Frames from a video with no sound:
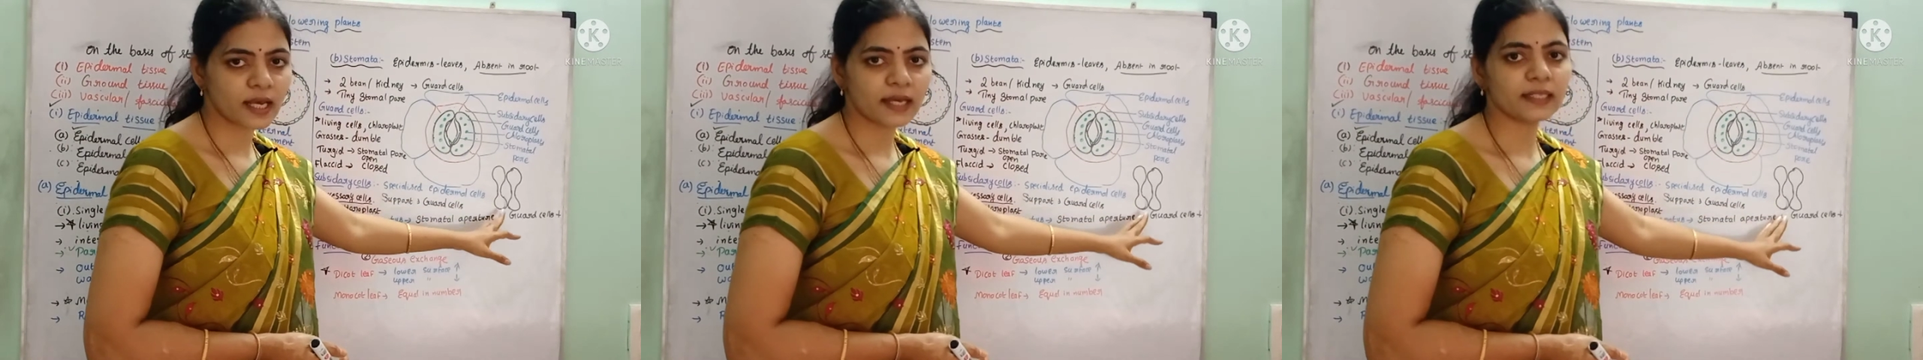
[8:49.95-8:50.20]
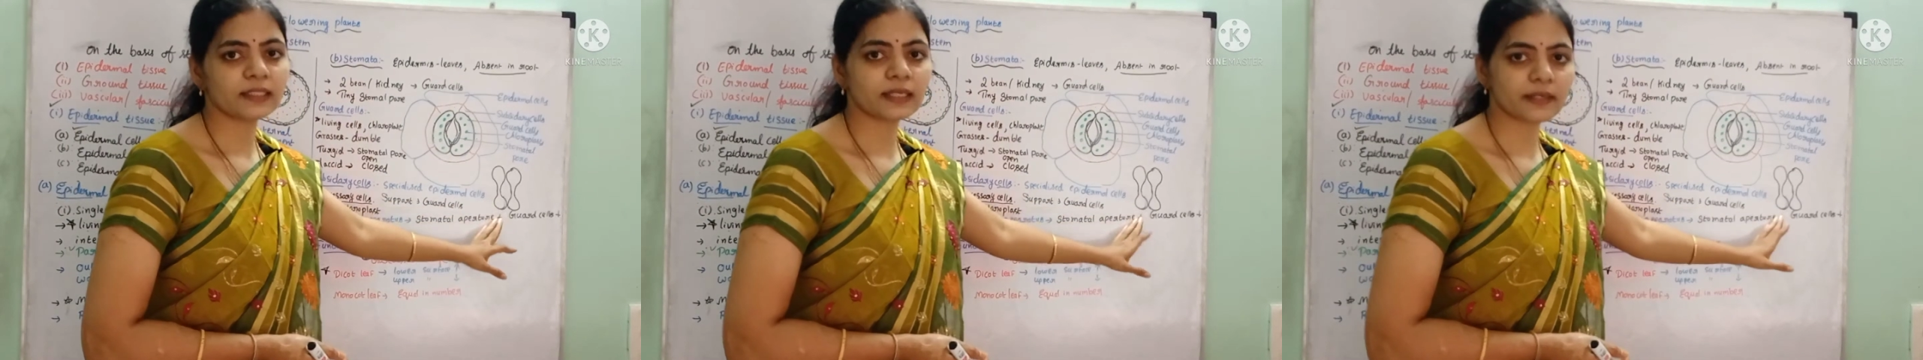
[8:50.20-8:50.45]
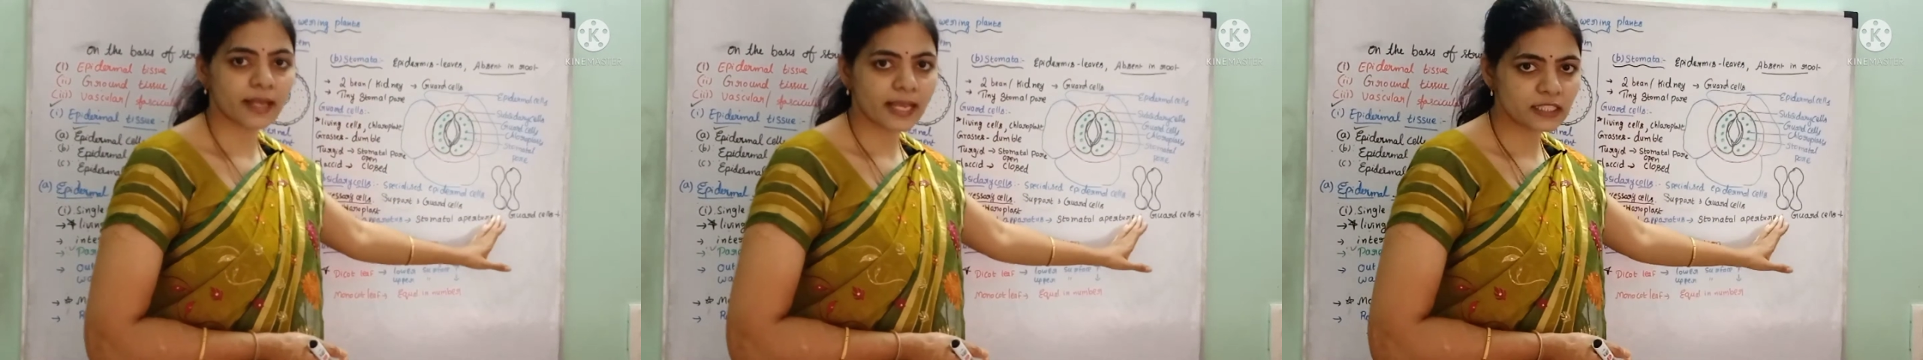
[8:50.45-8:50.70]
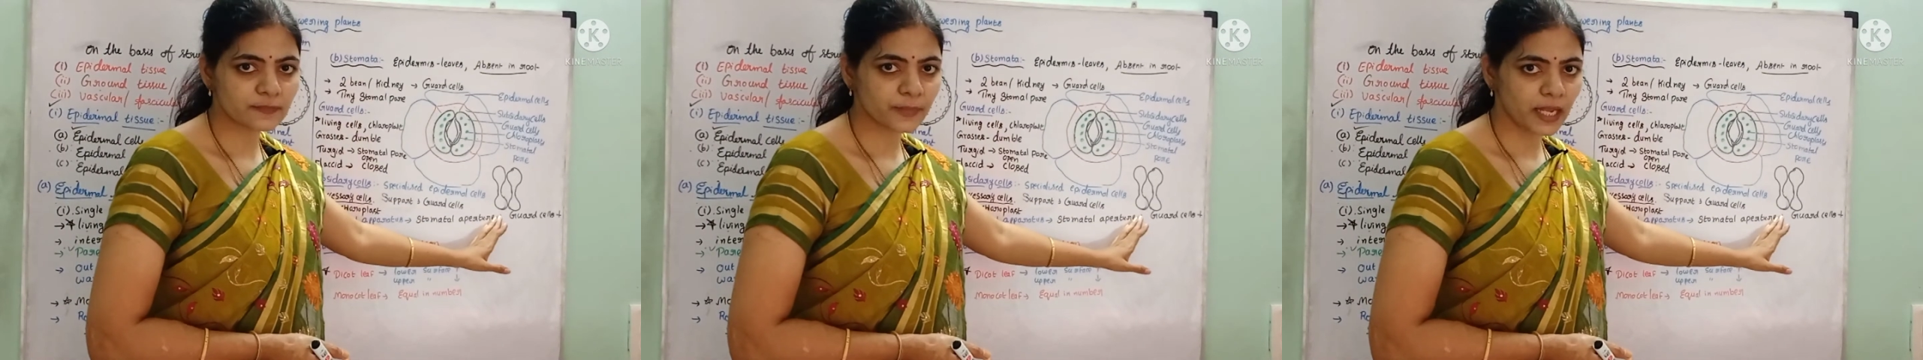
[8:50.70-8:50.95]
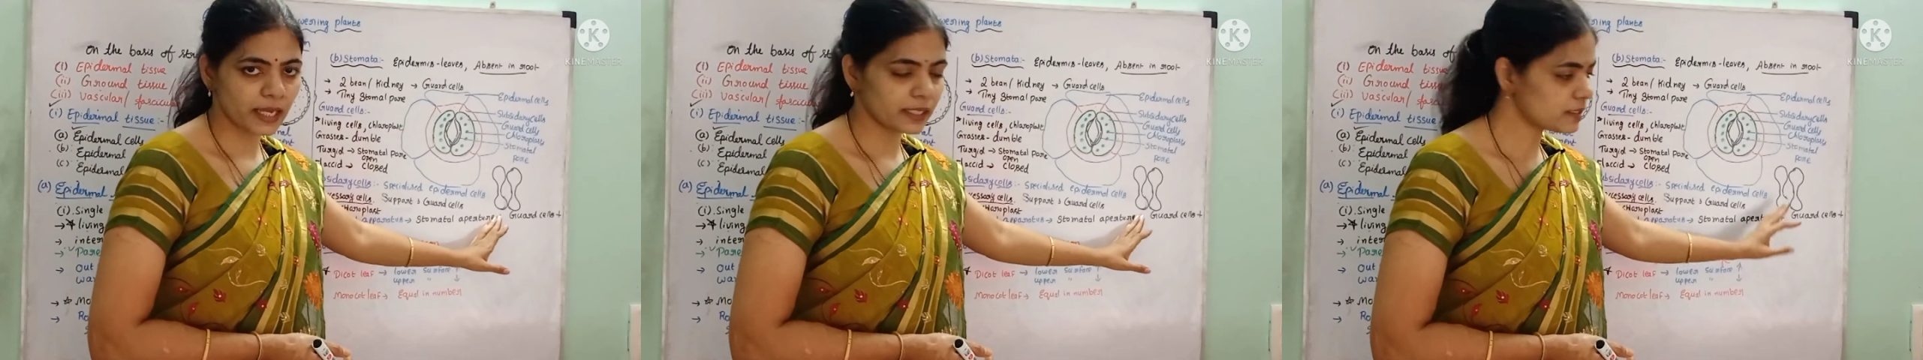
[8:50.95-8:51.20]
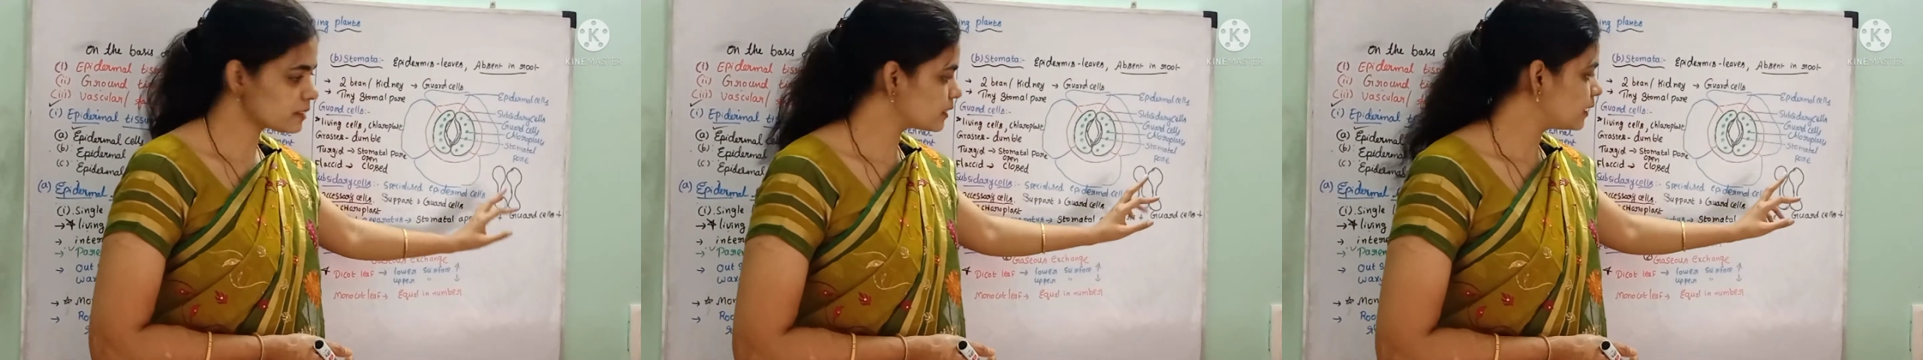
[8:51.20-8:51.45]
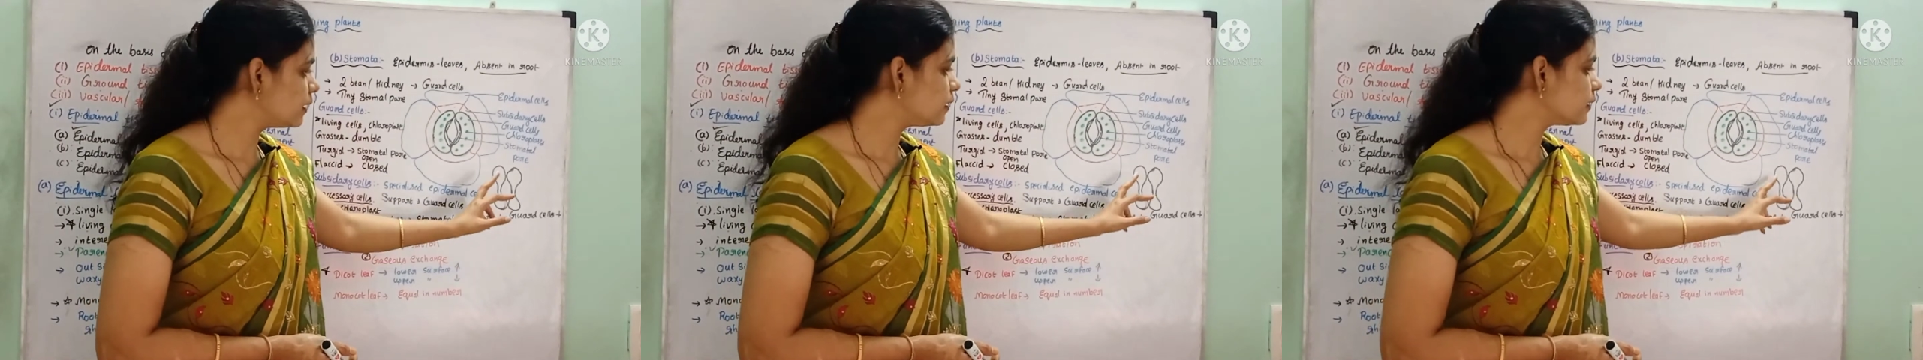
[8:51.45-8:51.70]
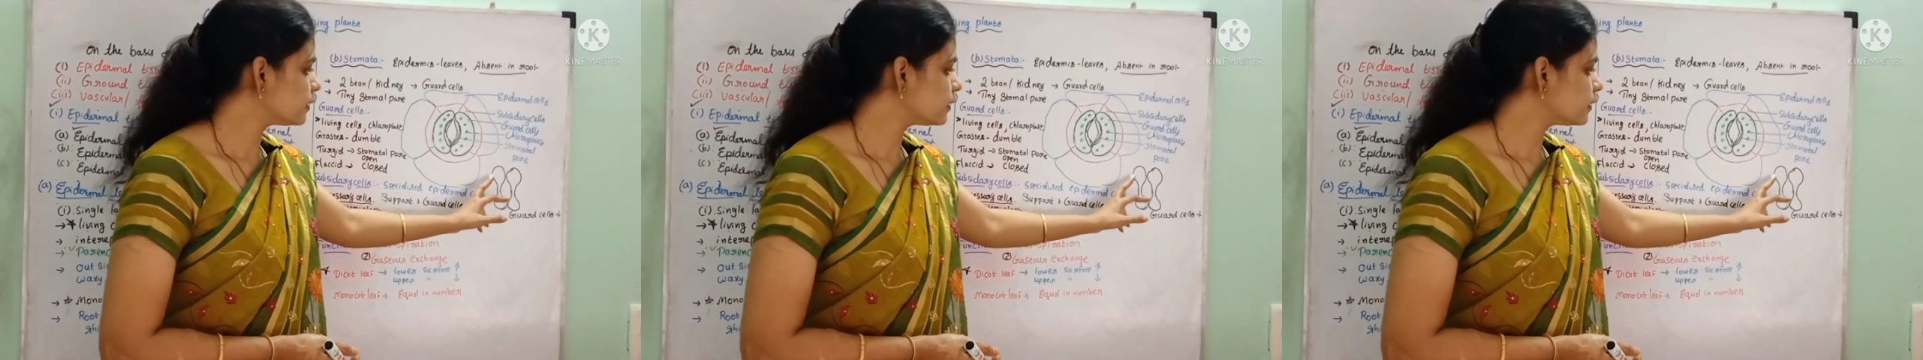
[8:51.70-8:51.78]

or in grass plants,